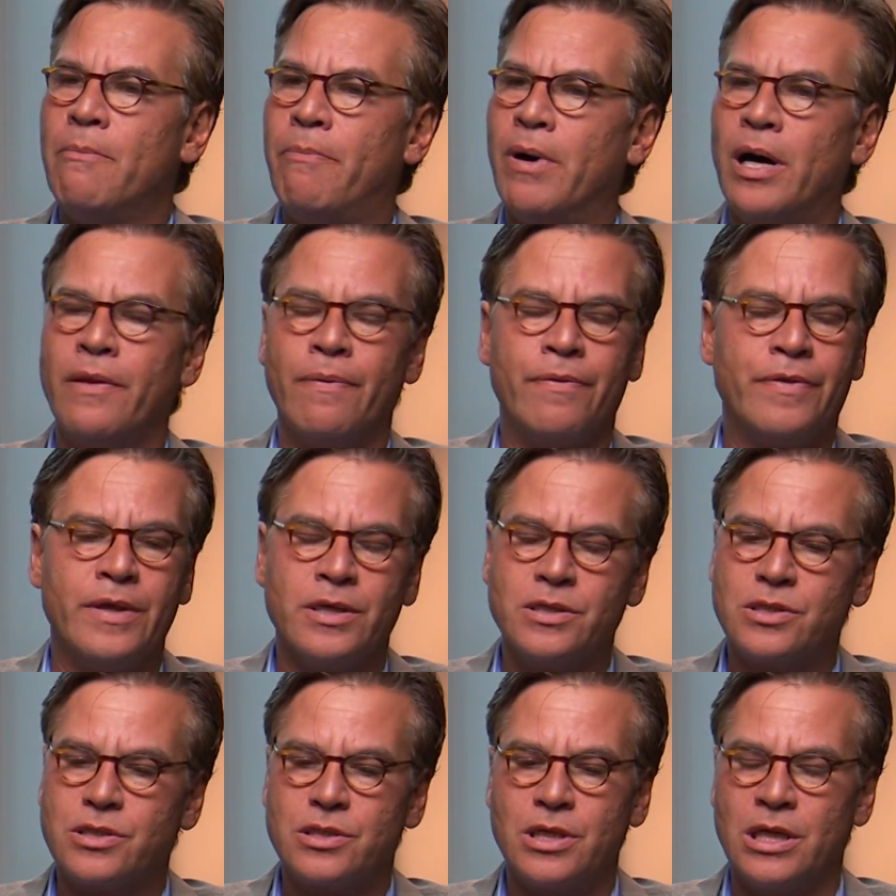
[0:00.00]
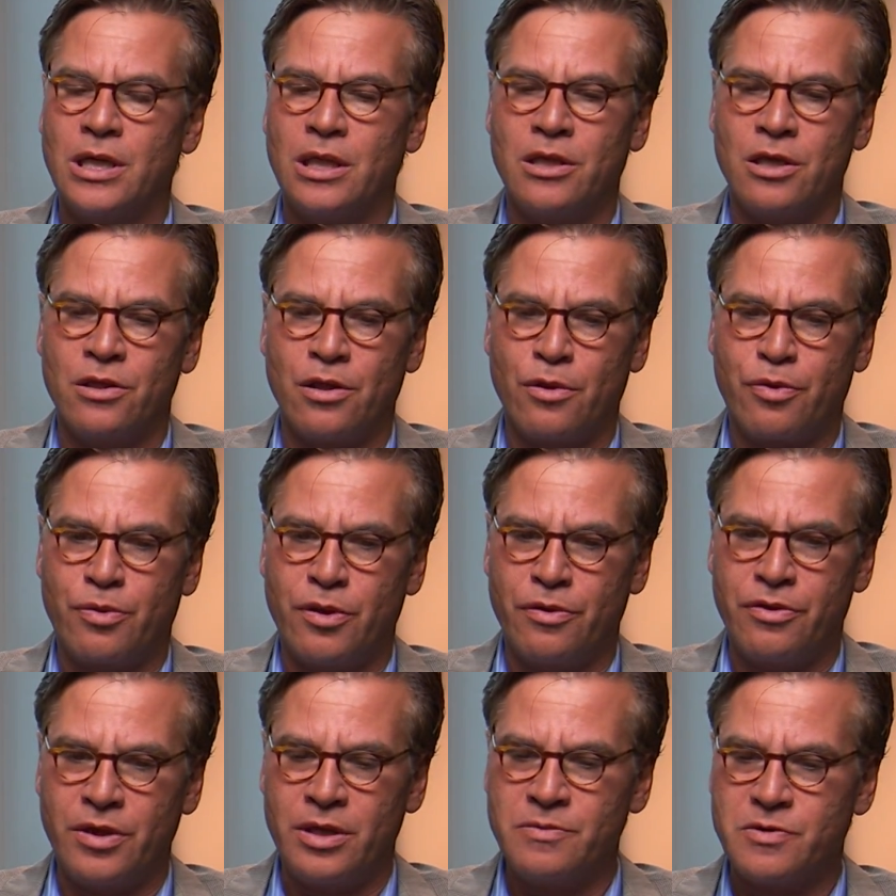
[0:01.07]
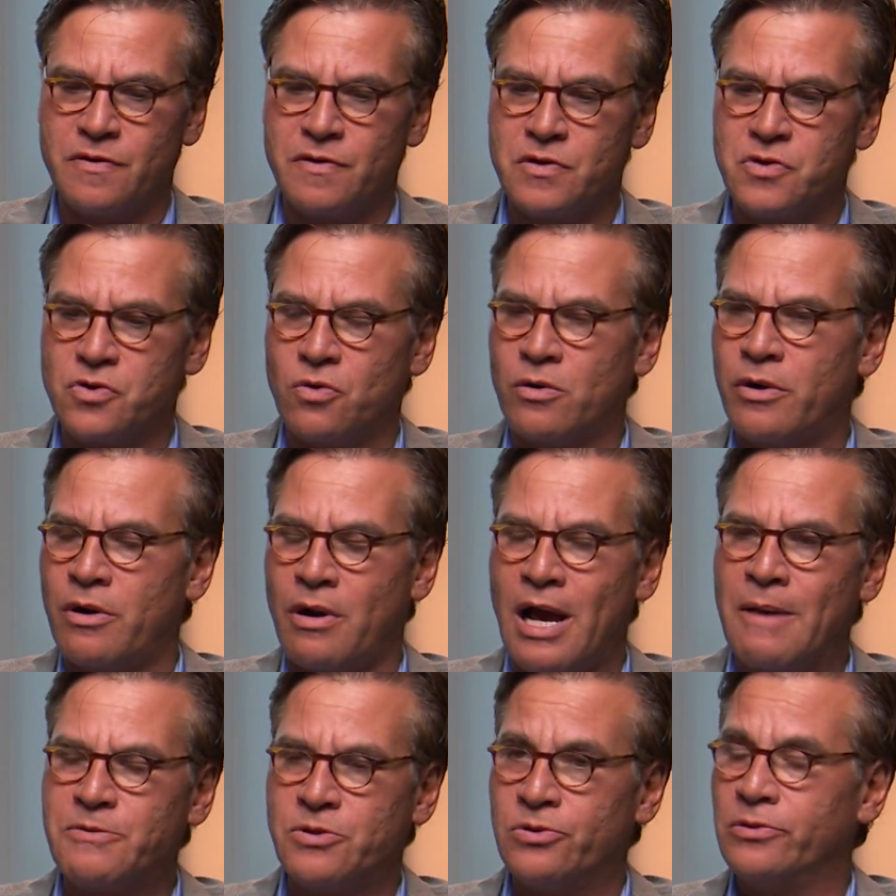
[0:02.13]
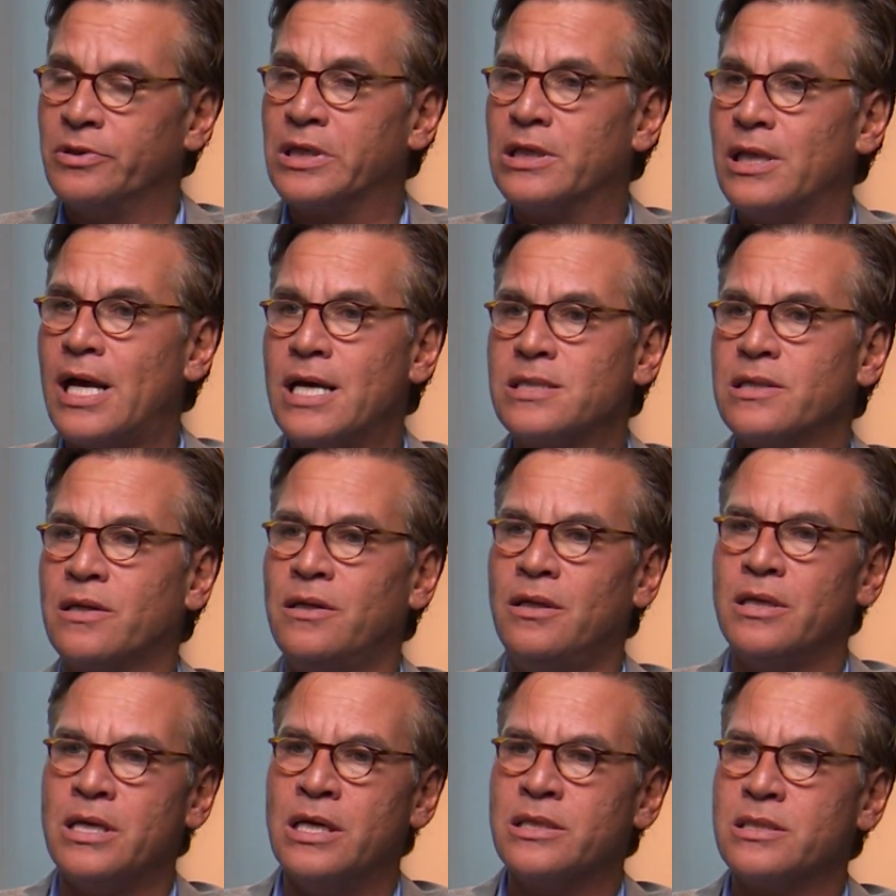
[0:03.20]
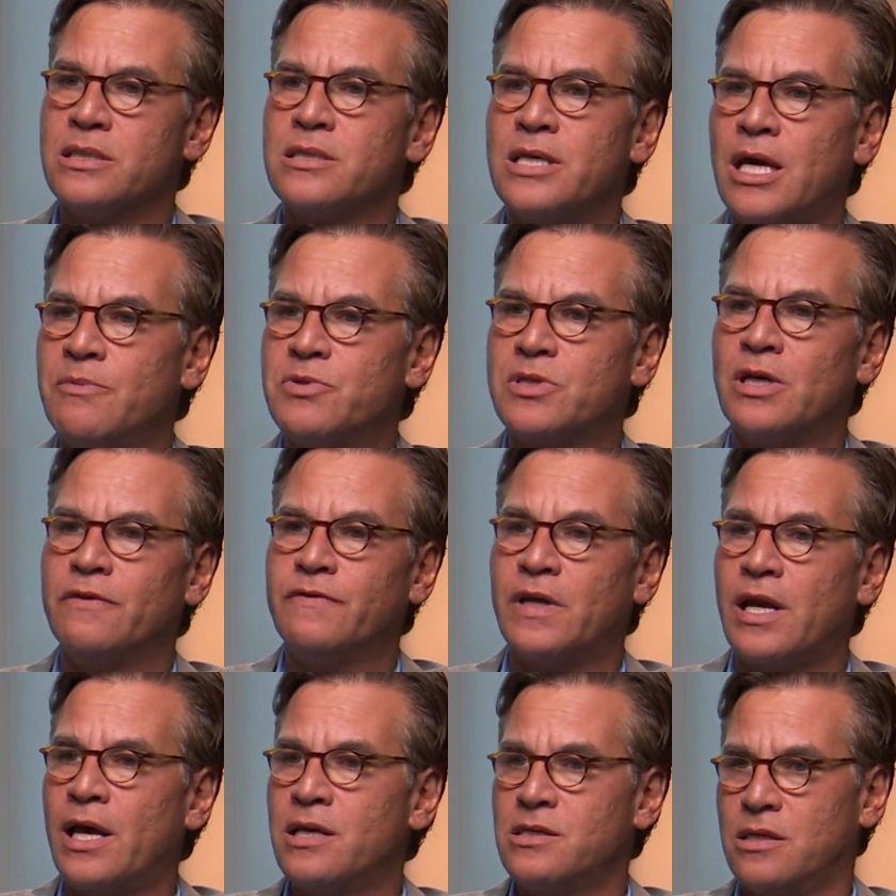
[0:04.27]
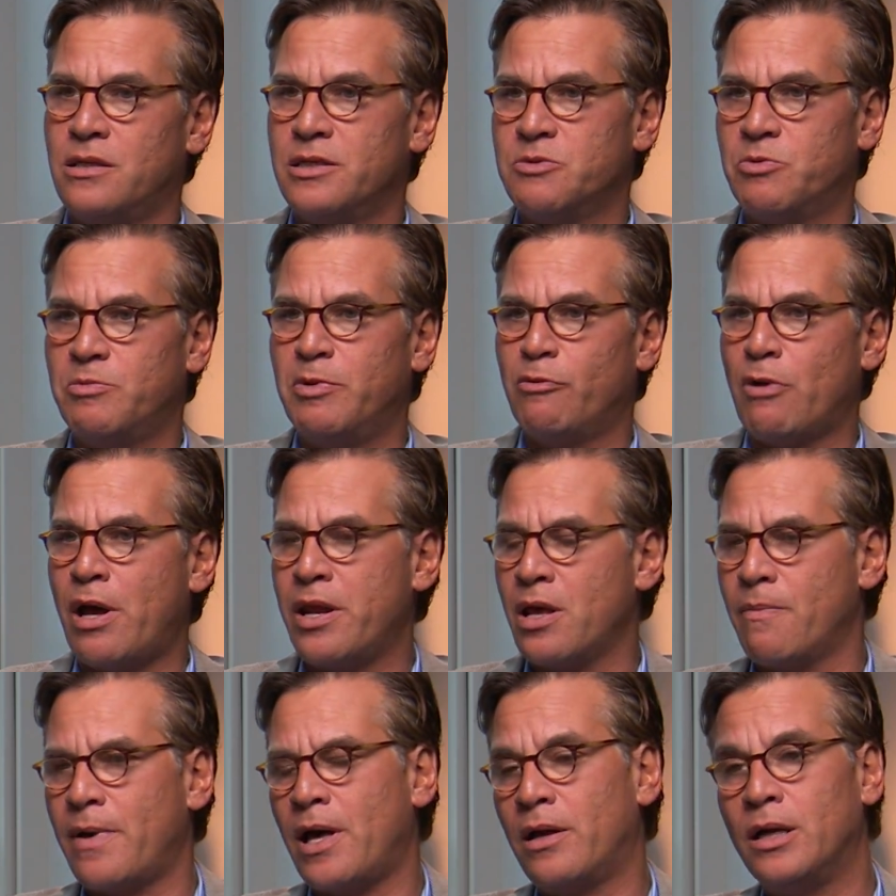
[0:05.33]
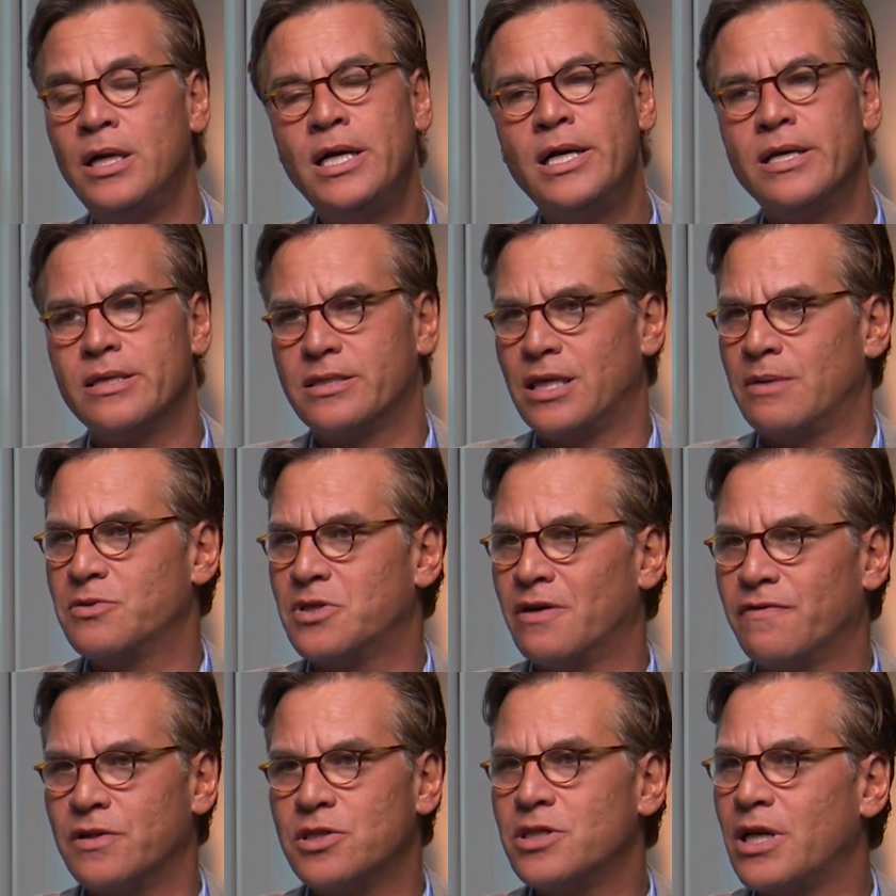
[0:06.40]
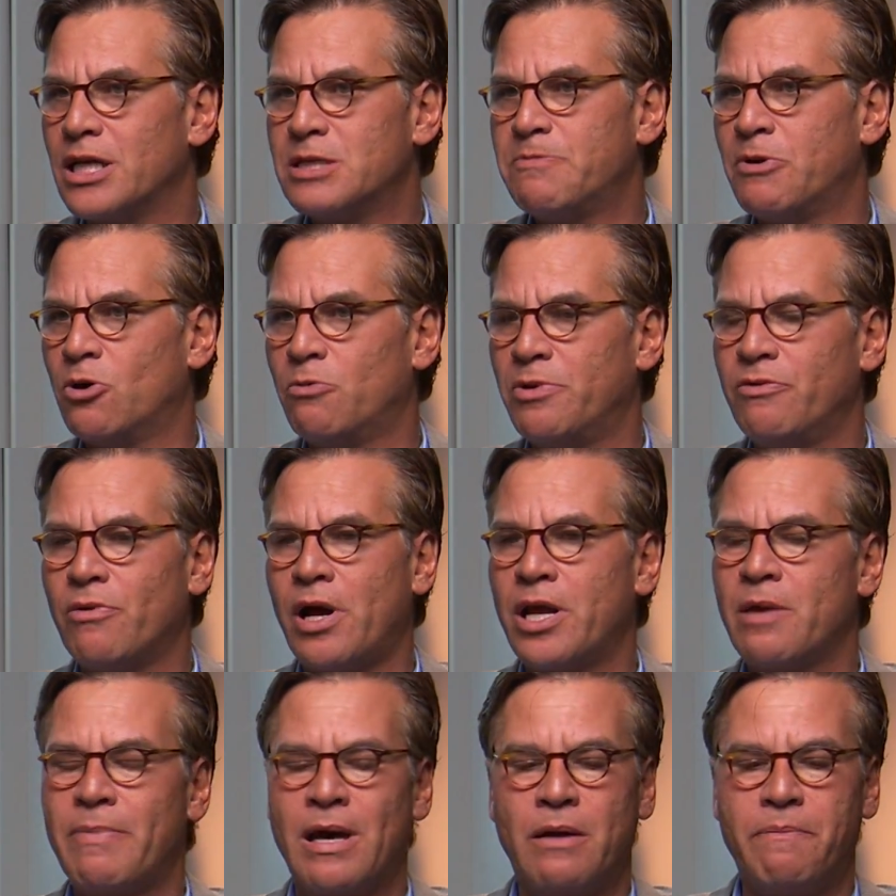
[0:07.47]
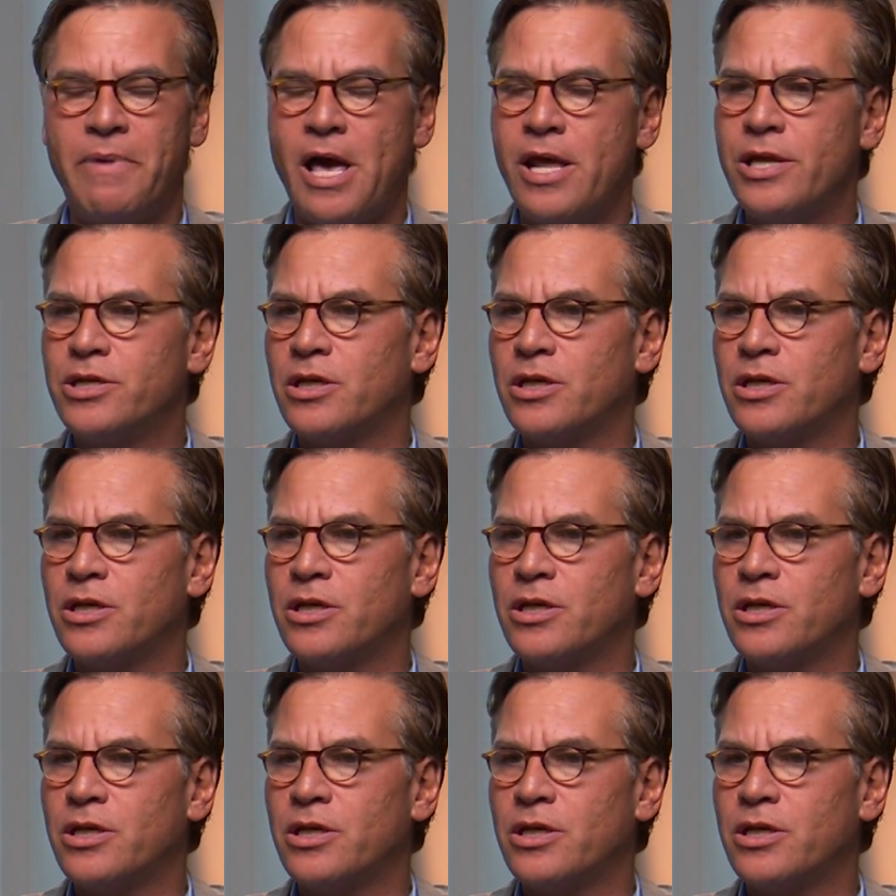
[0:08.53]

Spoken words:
But the themes of the story are absolutely classical. It's the same stuff that Aeschylus would be writing about, same stuff that Shakespeare would be writing about, Paddy